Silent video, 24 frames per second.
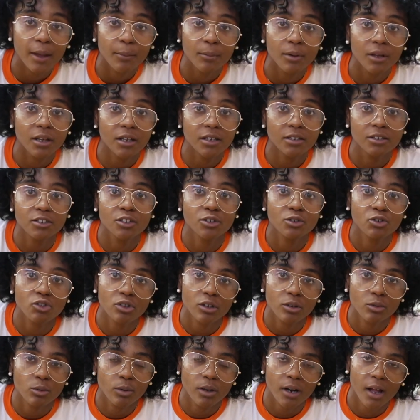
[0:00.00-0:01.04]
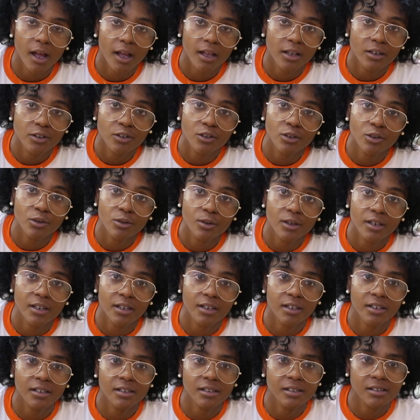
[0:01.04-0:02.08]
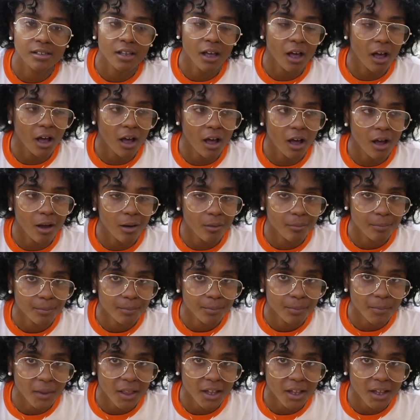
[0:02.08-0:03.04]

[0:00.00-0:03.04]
because usually what I do is um,